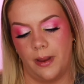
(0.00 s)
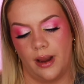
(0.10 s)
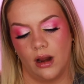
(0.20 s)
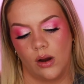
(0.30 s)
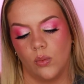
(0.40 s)

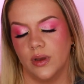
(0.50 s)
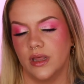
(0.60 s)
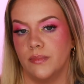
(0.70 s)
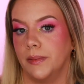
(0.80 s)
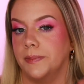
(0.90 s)
pair
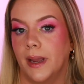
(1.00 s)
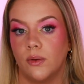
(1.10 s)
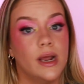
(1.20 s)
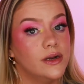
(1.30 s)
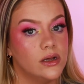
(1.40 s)
with maybe my
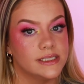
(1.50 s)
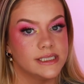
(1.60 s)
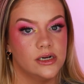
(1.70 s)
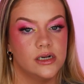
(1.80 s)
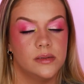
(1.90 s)
retinol
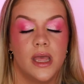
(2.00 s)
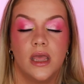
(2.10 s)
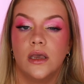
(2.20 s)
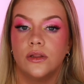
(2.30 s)
serum.